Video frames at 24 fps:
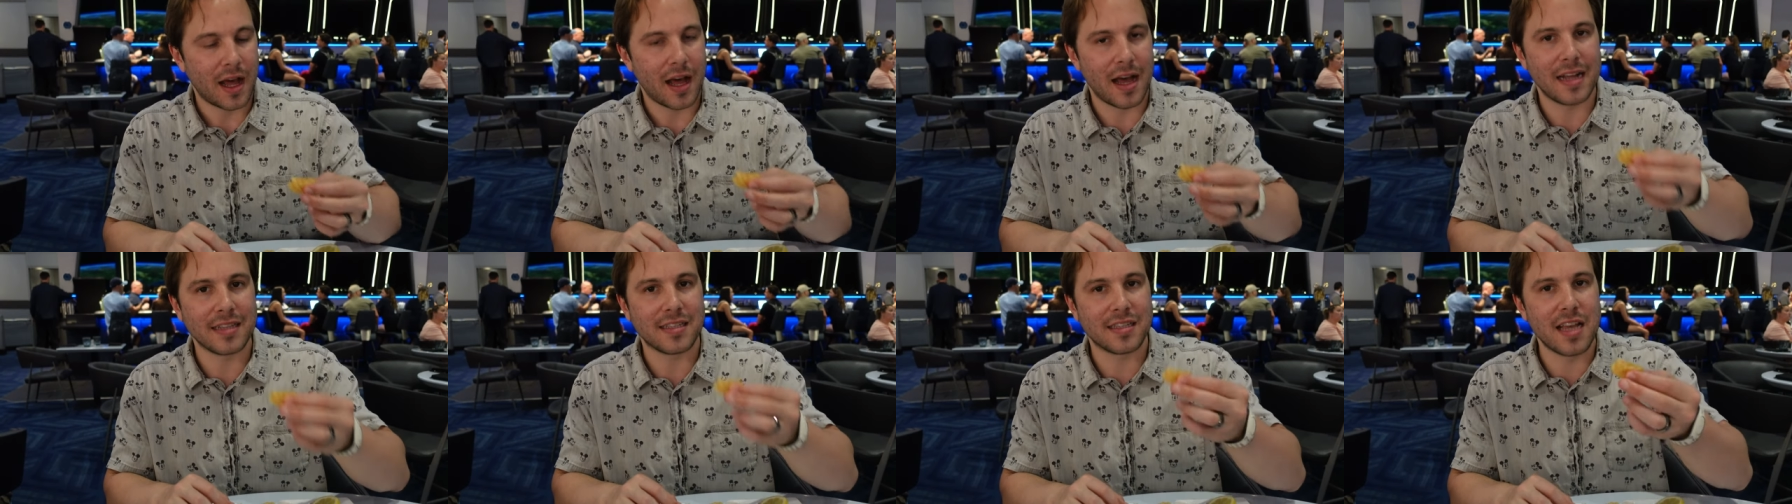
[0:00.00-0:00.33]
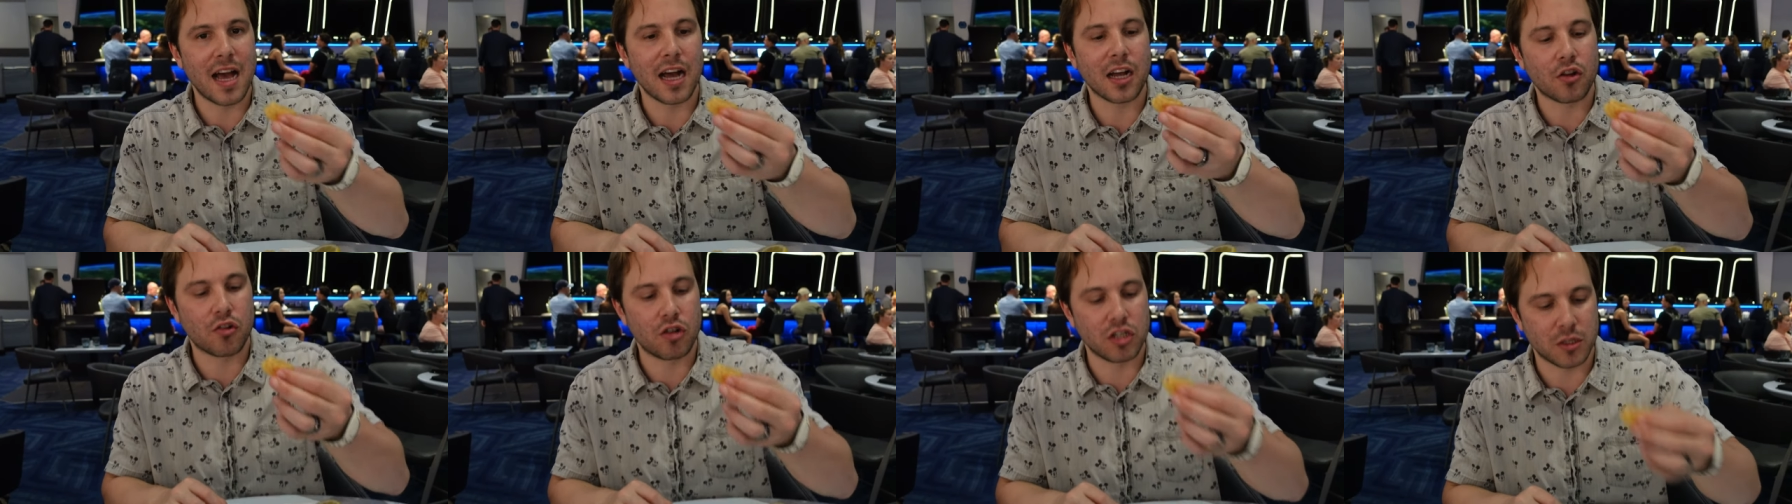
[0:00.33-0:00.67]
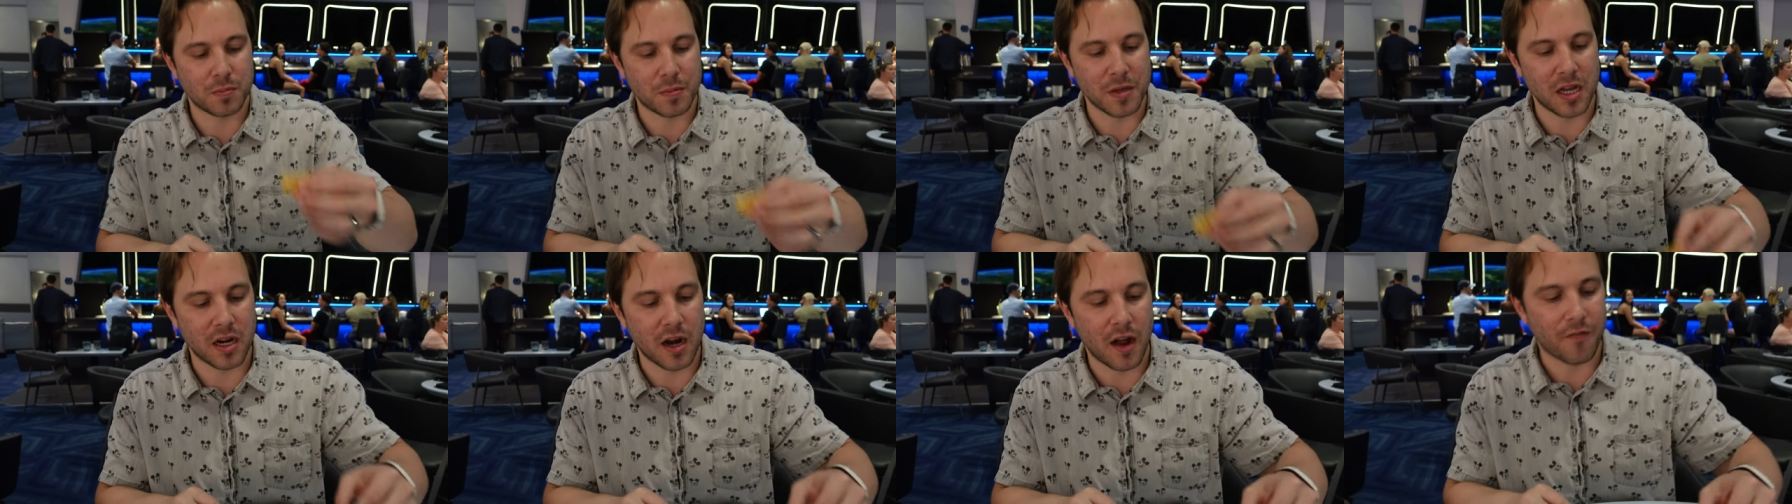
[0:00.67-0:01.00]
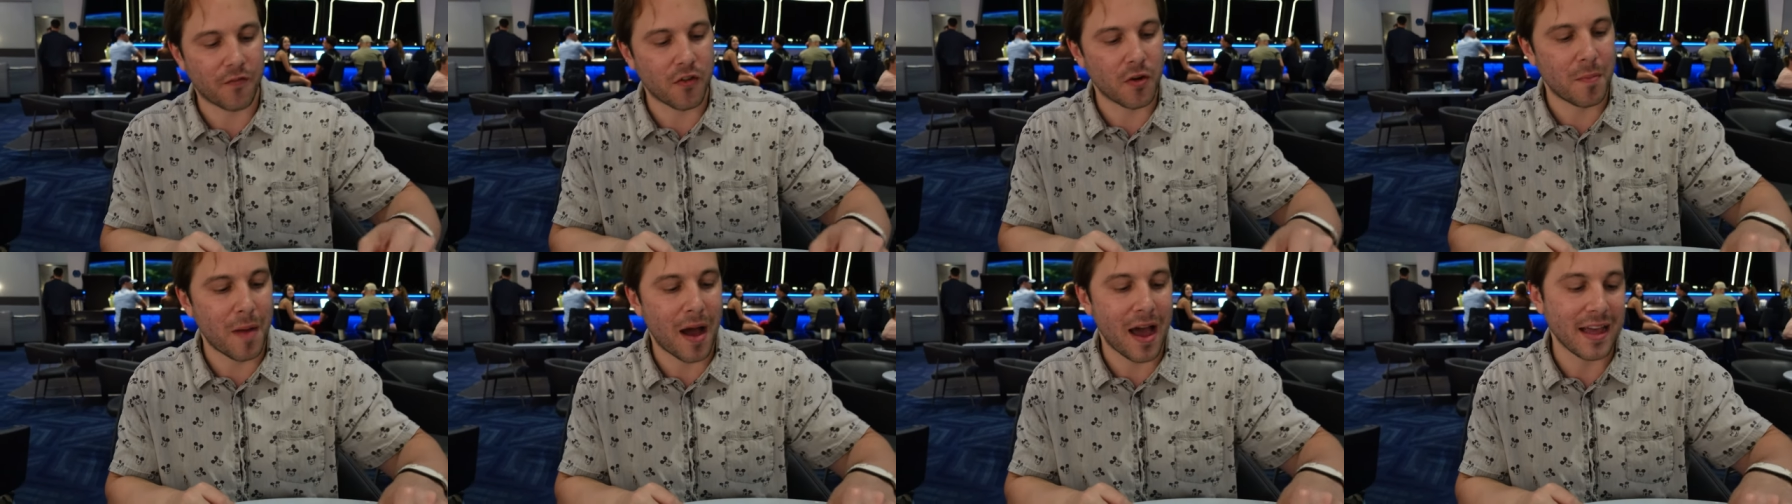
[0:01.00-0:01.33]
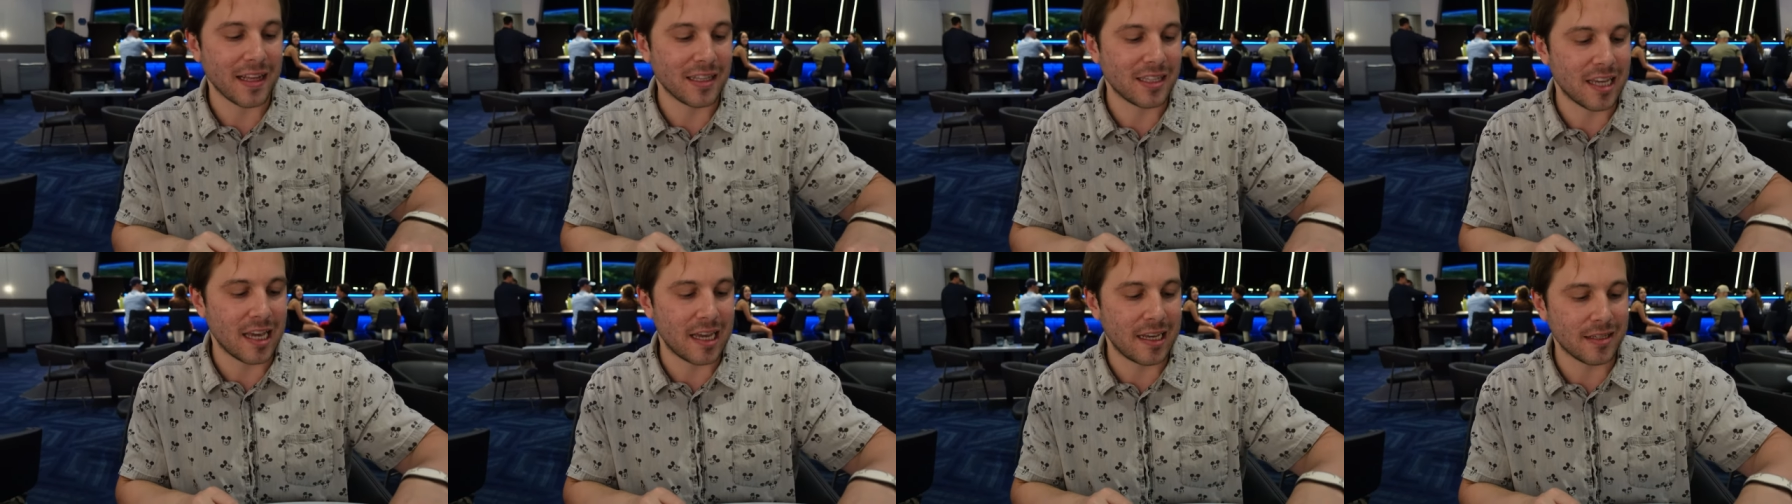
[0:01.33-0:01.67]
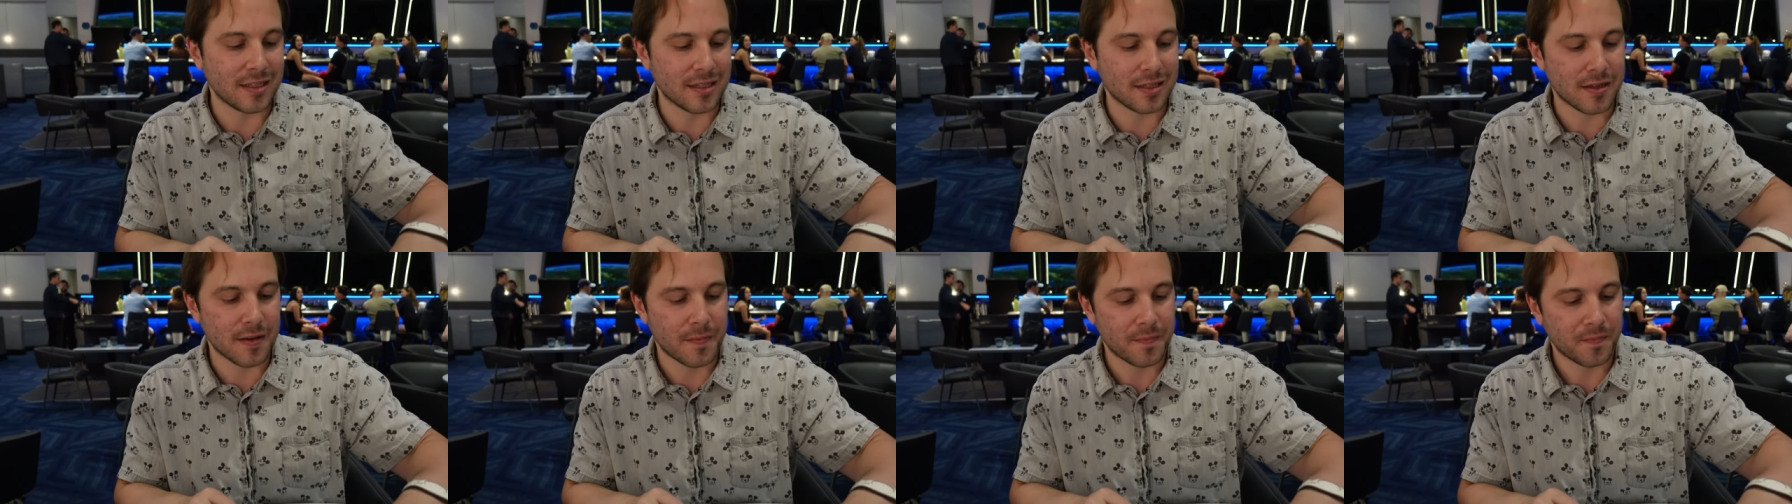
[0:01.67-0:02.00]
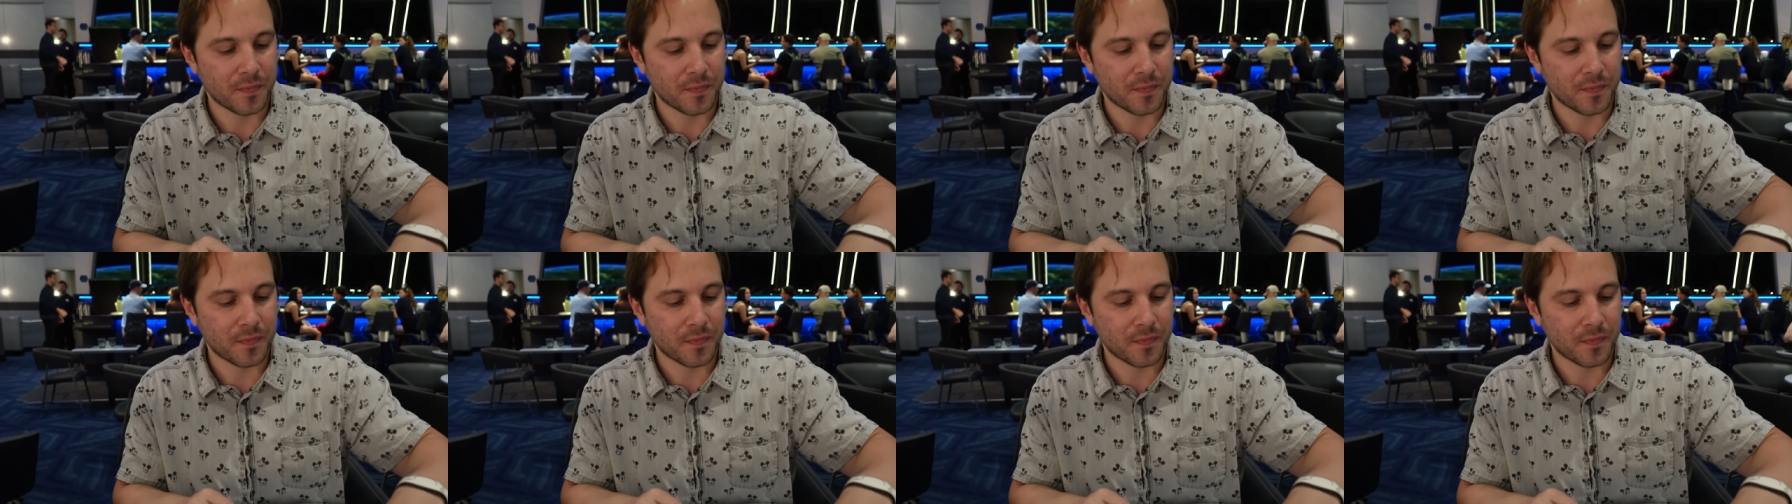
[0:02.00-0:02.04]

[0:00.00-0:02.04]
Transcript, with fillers: it's not crispy enough for my taste.